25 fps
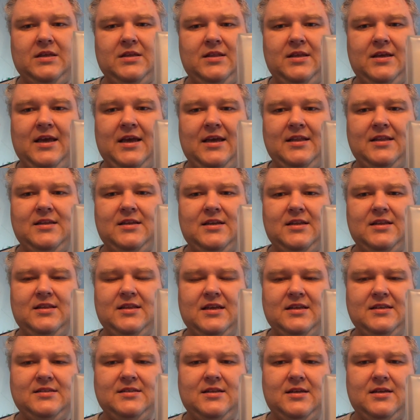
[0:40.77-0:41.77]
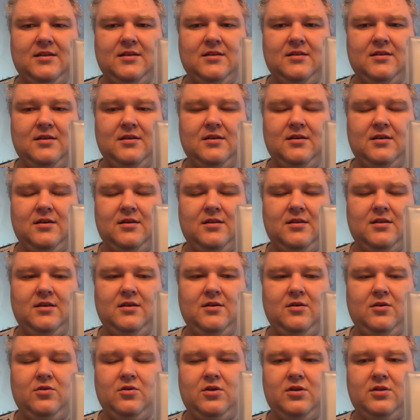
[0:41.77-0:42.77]
they had in the tester, uh, the,
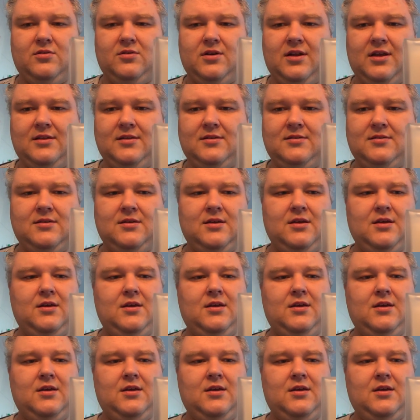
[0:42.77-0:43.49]
the Eau de Toilette,